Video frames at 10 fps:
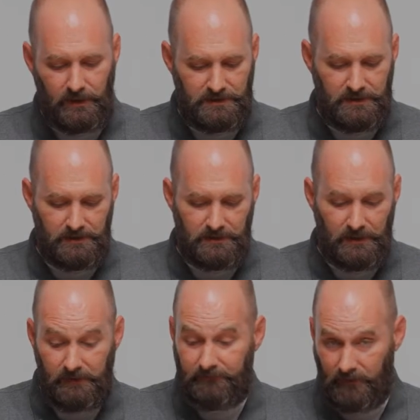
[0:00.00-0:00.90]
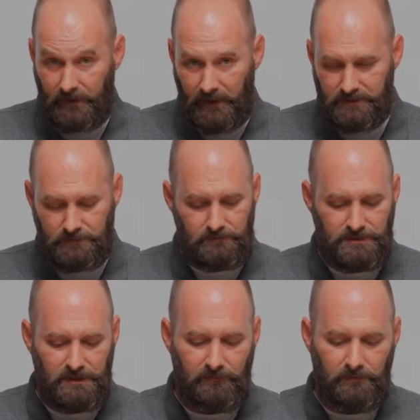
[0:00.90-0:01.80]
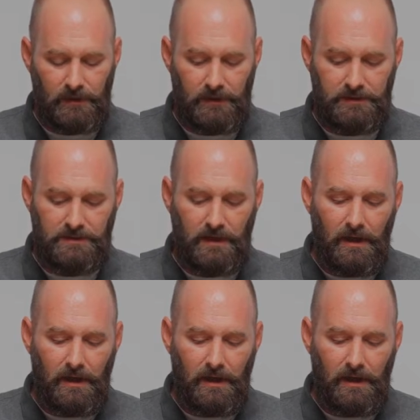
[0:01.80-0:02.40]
it's going to live for the next several months,